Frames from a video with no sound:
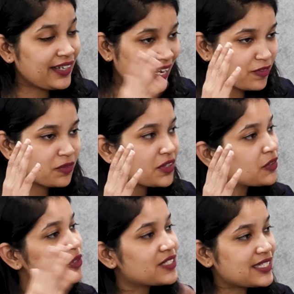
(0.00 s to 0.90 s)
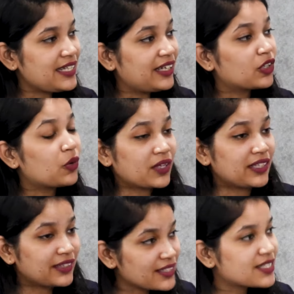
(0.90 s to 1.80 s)
Everyone could see it. Okay,
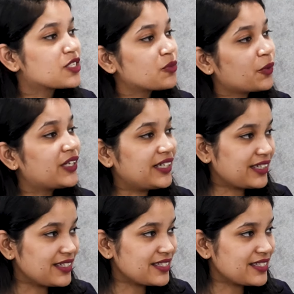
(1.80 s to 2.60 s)
this is what it is.